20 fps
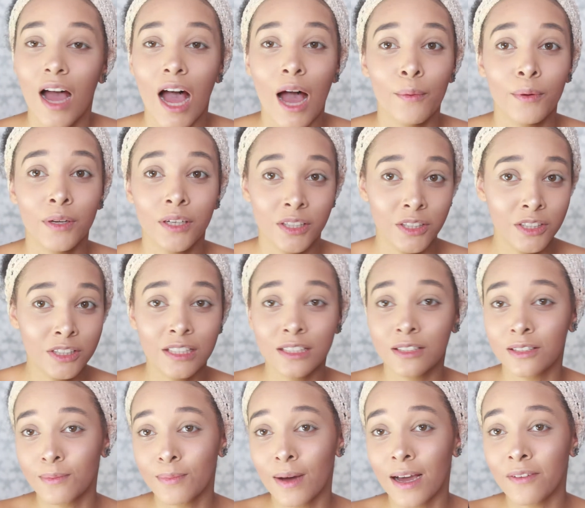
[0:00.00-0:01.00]
I'm gonna use
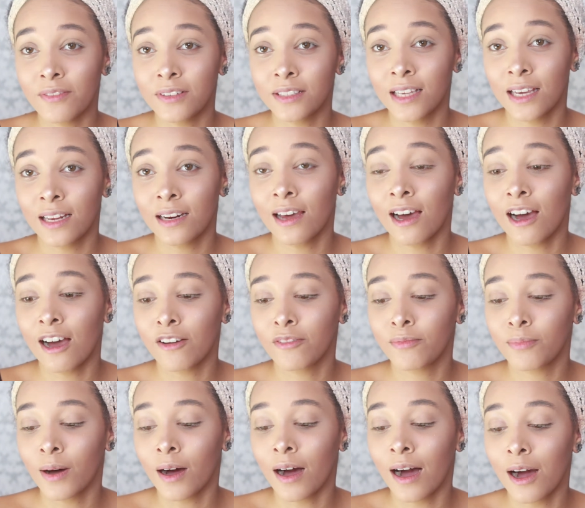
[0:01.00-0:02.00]
this in my everyday
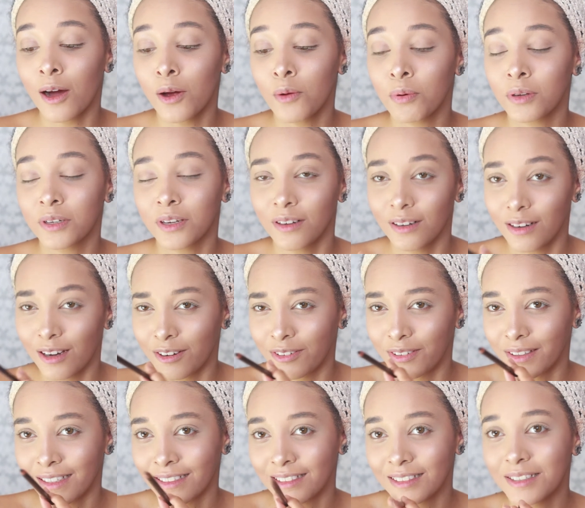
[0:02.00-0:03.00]
life, but I hope I don't
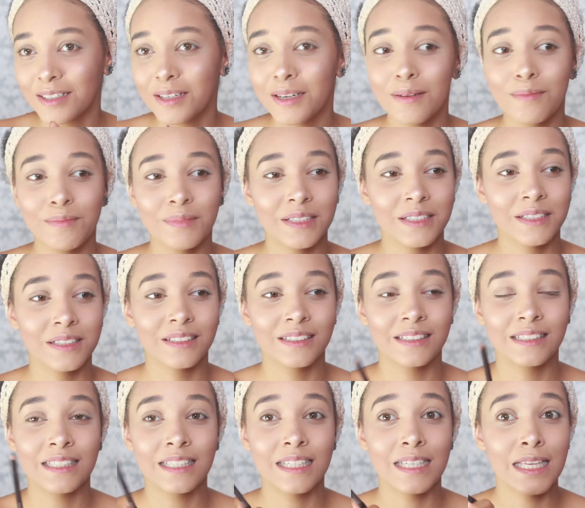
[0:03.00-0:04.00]
love it
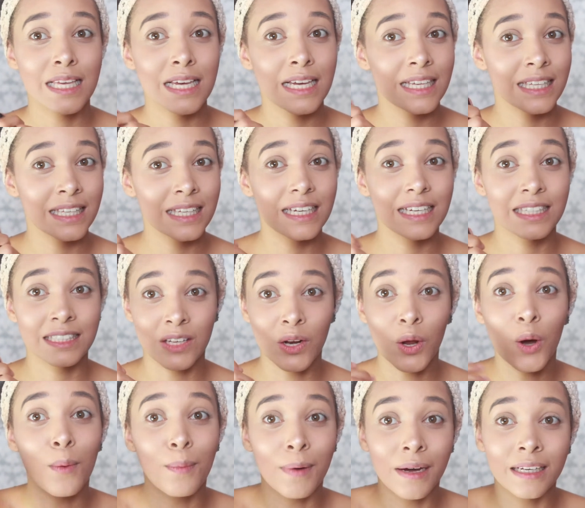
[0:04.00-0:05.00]
because it's a
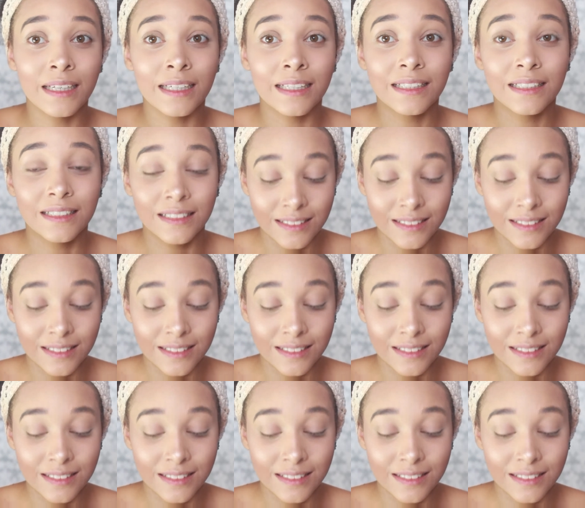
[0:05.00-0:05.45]
lot of money.